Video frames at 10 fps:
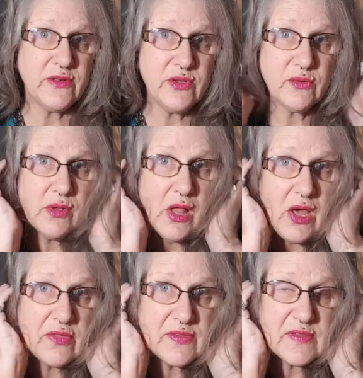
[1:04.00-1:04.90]
new
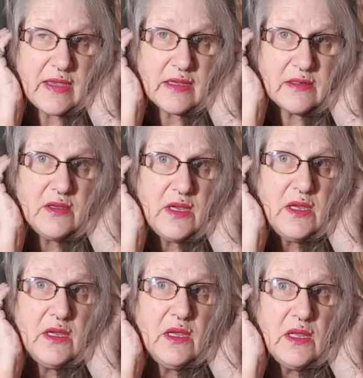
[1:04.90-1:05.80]
cloths and
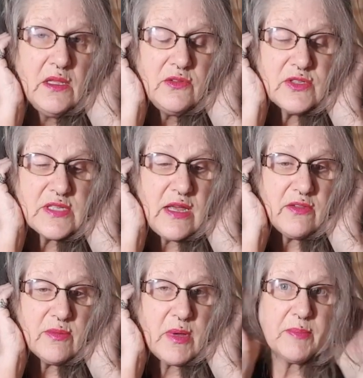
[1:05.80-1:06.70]
just
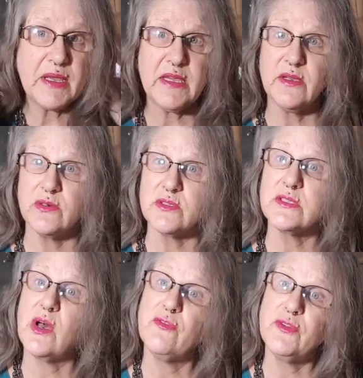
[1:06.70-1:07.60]
held them on my
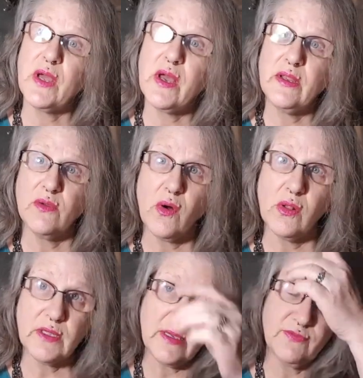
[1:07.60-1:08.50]
ears off and on
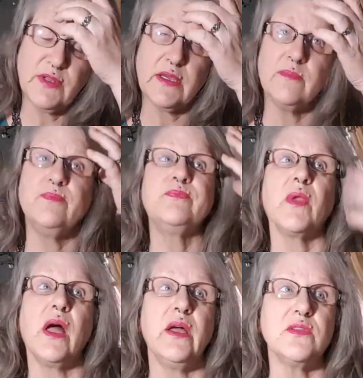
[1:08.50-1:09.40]
all evening.
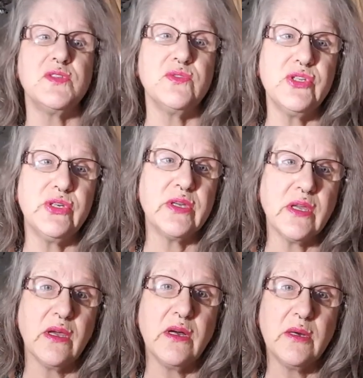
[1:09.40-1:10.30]
I also
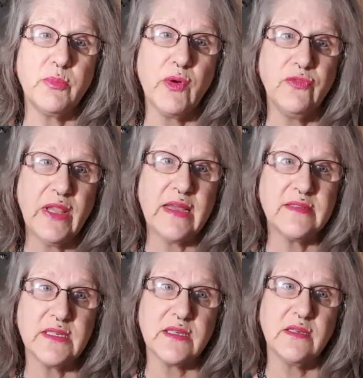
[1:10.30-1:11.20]
took
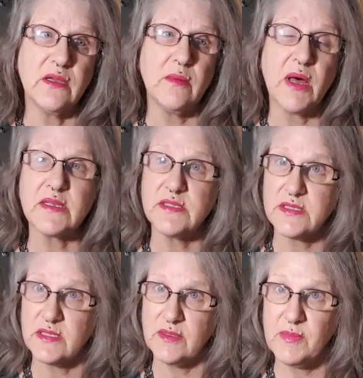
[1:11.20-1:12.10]
prophylactic
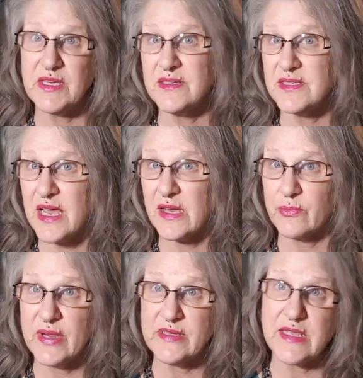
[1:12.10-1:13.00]
amoxicillin because I
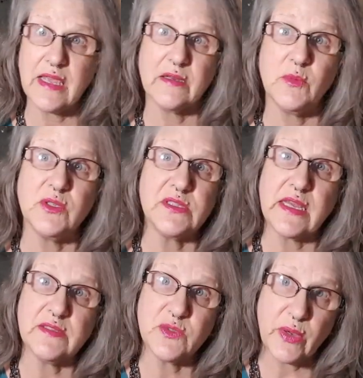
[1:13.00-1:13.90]
raise animals,
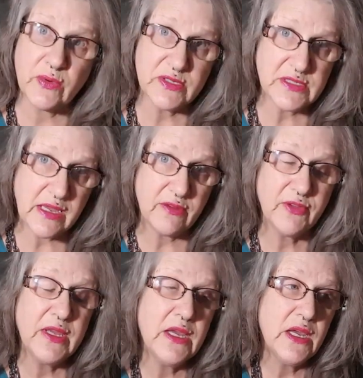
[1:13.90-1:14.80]
and so I always have
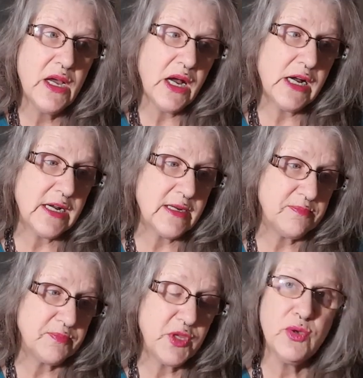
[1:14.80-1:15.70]

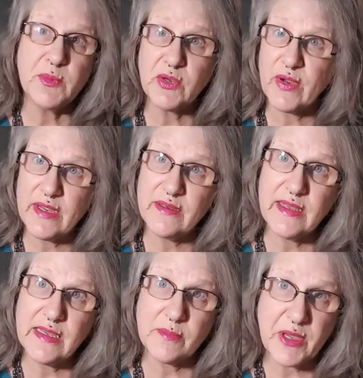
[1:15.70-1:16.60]
human grade
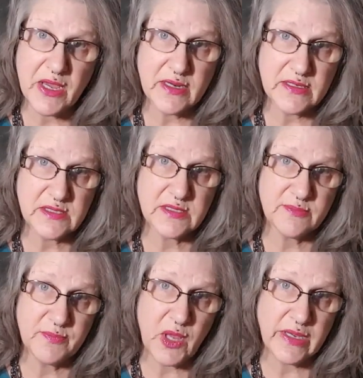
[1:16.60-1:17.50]
antibiotics
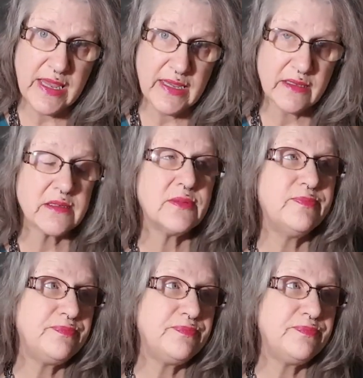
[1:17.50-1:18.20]
on hand.